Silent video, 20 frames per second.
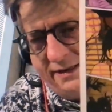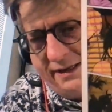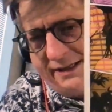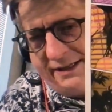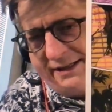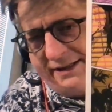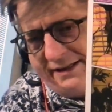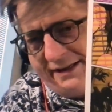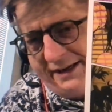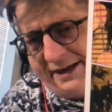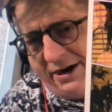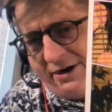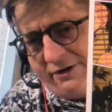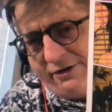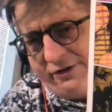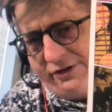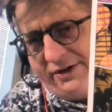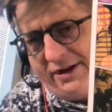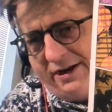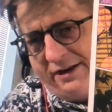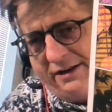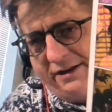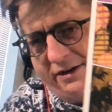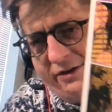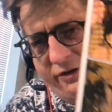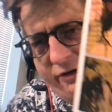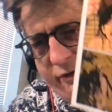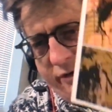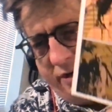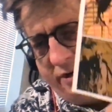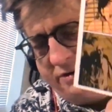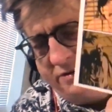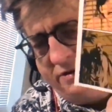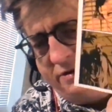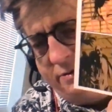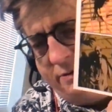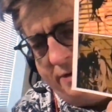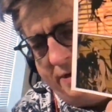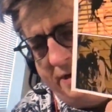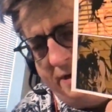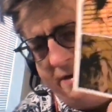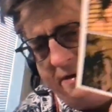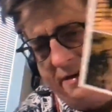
Like, the characters get a little too cartoony,